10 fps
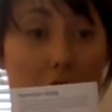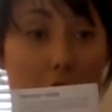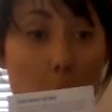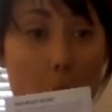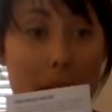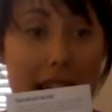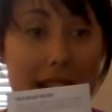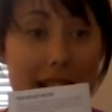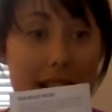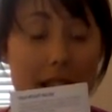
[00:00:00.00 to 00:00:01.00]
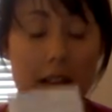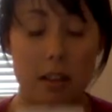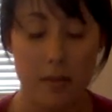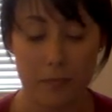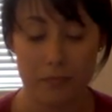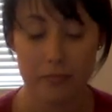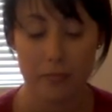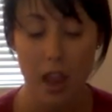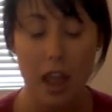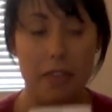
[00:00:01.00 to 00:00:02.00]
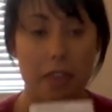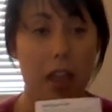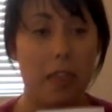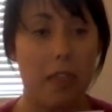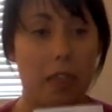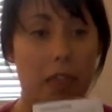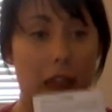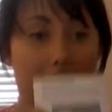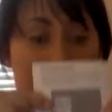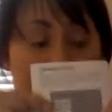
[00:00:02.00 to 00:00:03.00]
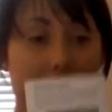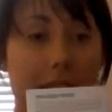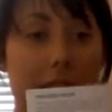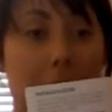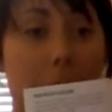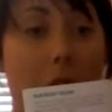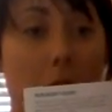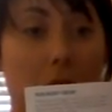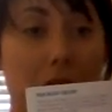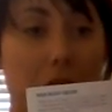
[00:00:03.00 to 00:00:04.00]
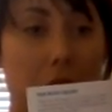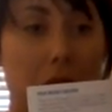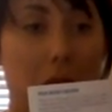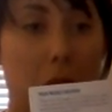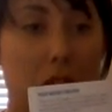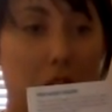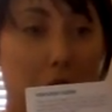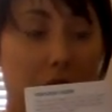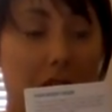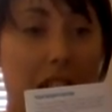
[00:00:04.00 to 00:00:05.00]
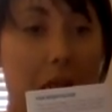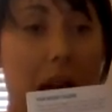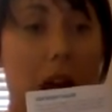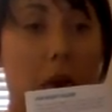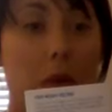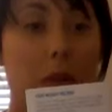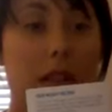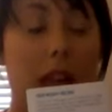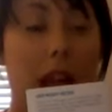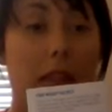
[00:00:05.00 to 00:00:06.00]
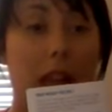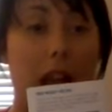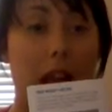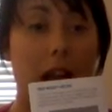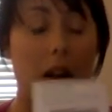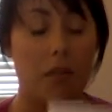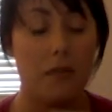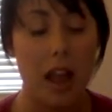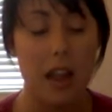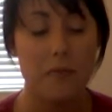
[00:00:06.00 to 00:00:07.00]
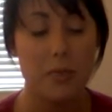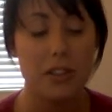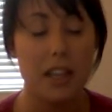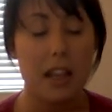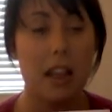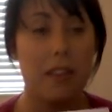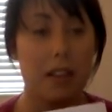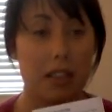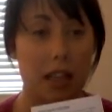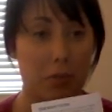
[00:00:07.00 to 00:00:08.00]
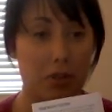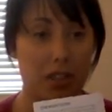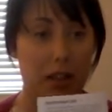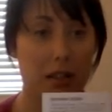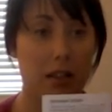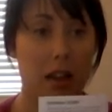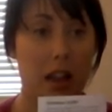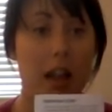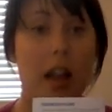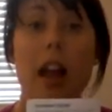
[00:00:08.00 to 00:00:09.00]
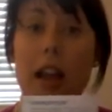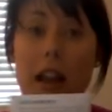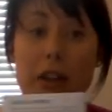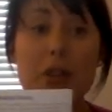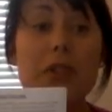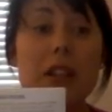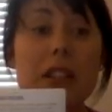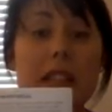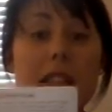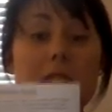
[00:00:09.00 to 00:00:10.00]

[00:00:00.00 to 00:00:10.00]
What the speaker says: start weight, and then they set small goals for you. So they want you to lose 5 pounds, or 5%, and then 10%. I don't know if you can